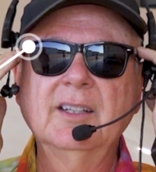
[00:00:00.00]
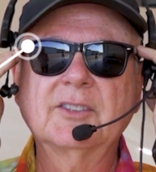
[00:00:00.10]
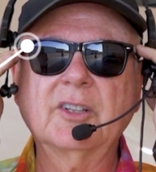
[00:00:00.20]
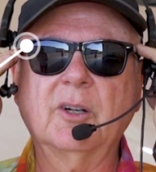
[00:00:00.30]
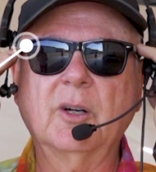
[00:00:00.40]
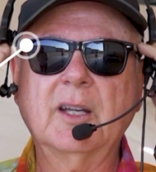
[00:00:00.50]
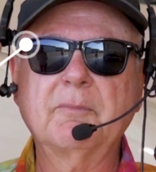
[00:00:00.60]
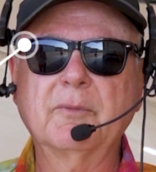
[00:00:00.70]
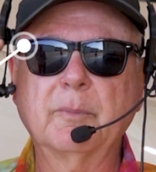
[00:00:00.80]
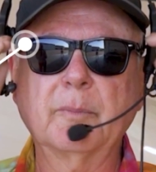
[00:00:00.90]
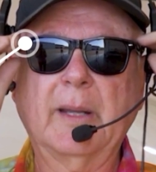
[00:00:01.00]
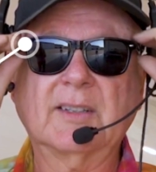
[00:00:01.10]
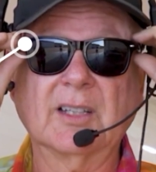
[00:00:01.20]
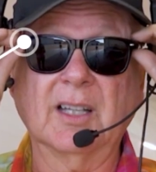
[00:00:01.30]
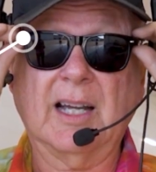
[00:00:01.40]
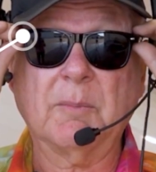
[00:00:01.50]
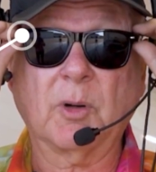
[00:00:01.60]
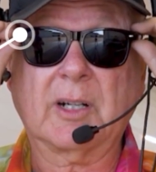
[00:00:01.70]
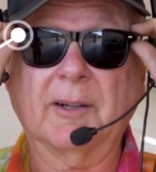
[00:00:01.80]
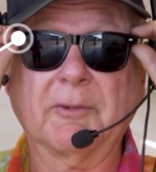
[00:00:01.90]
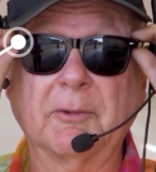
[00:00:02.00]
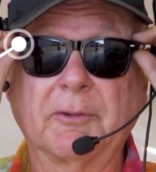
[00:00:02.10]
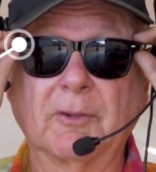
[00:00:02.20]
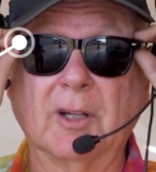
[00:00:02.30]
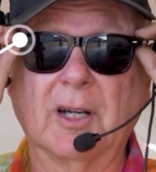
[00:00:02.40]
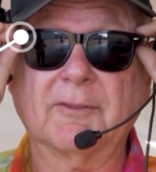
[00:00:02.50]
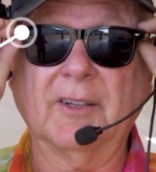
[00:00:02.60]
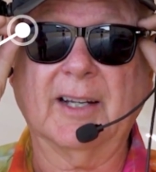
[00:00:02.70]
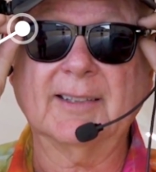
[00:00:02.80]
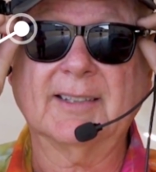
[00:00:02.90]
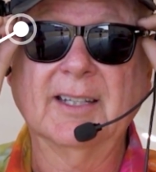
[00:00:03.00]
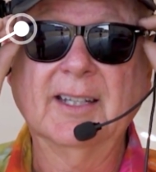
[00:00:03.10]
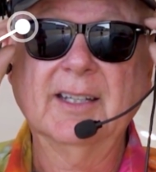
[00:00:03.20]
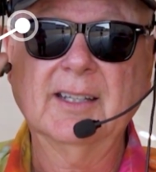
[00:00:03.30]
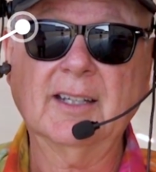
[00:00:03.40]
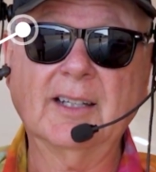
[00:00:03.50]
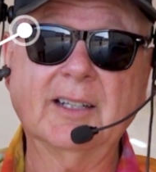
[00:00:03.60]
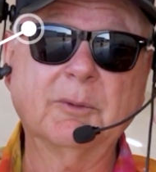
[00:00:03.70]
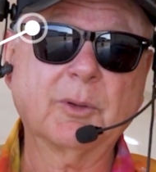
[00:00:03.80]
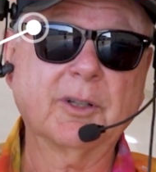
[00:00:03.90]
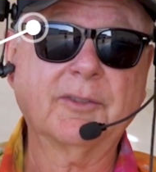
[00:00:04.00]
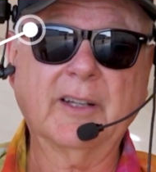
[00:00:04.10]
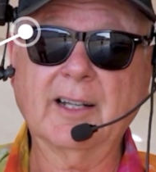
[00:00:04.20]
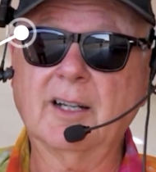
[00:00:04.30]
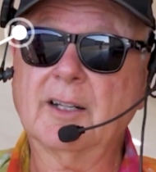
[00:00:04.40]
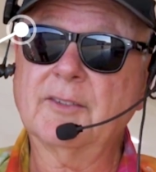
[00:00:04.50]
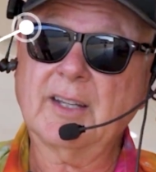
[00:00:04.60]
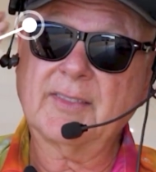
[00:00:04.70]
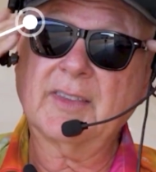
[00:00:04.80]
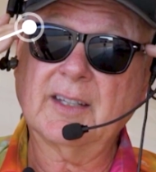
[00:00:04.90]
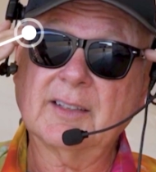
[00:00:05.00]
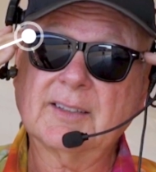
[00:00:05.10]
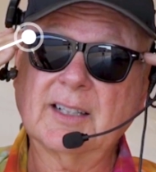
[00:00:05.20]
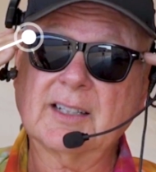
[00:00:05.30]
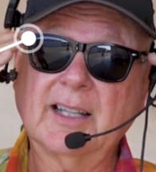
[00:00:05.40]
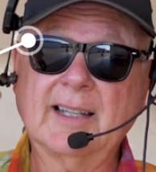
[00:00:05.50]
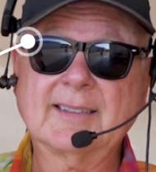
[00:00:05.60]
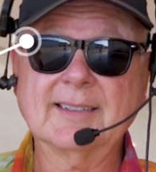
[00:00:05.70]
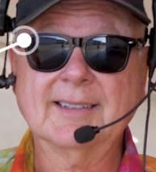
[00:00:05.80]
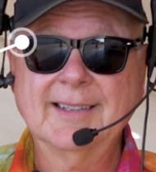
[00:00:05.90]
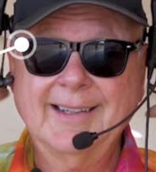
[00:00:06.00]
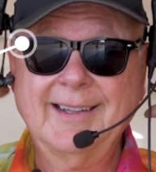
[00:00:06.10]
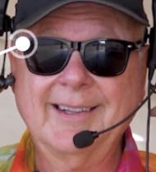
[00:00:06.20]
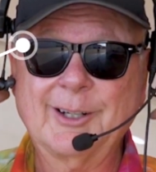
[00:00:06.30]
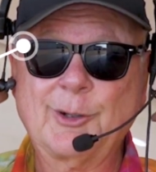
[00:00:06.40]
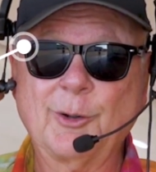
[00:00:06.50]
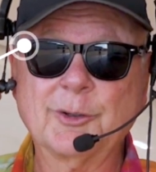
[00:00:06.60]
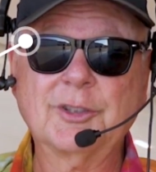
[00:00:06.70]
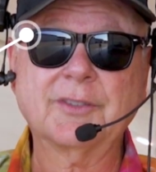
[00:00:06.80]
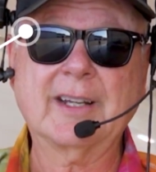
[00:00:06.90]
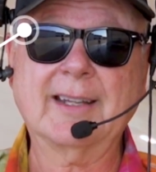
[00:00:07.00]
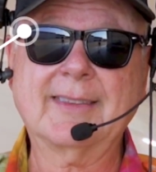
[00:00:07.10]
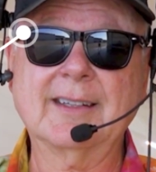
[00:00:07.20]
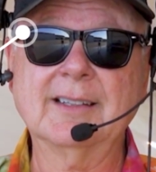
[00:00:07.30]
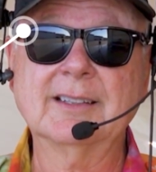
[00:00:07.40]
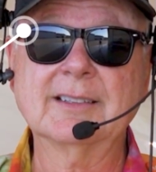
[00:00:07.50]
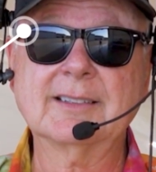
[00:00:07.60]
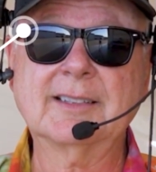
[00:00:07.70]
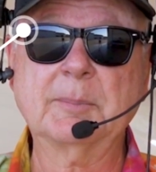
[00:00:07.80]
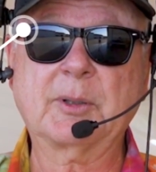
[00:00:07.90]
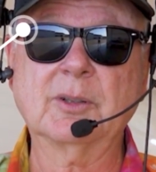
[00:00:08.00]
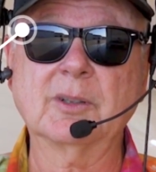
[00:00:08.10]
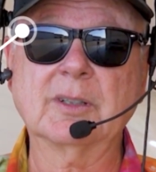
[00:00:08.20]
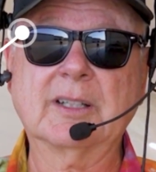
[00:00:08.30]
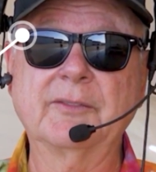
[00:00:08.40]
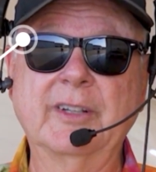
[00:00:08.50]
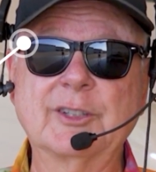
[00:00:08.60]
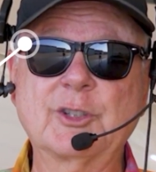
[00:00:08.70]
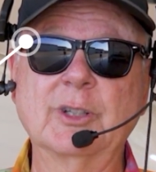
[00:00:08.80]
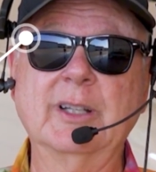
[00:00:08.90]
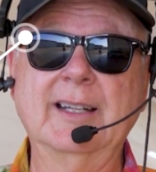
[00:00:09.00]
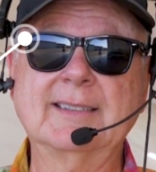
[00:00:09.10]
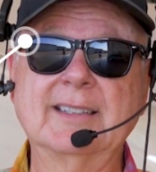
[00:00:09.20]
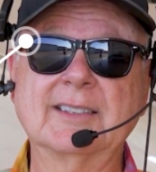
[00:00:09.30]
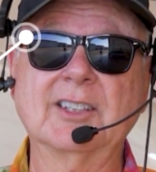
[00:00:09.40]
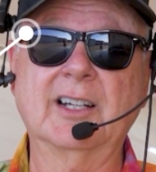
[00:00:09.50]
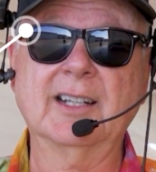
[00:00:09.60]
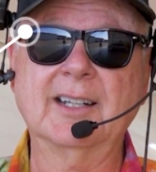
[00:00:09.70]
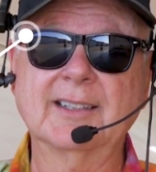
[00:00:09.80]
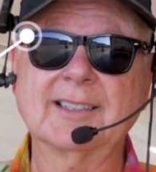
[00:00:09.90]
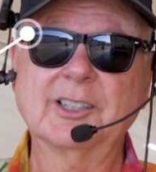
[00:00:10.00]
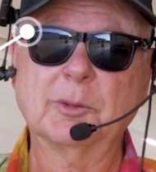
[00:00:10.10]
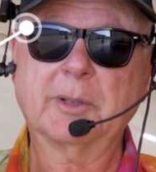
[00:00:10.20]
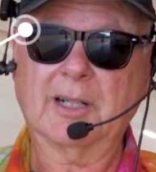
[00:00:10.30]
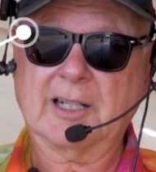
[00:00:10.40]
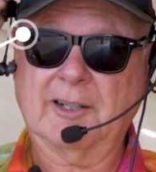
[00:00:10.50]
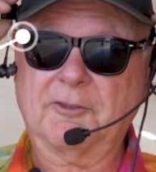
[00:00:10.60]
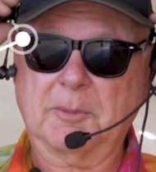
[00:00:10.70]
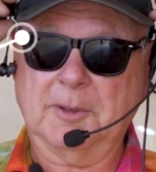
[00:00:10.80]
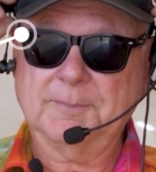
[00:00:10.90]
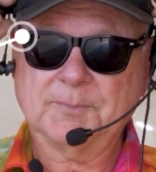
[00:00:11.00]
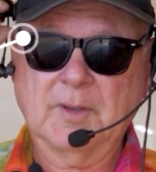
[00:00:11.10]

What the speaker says: So it makes it a lot more comfortable for long flights where you're flying along and you've got the sunglasses, and then of course you've got the typical conventional headsets on. It's a little bit uncomfortable.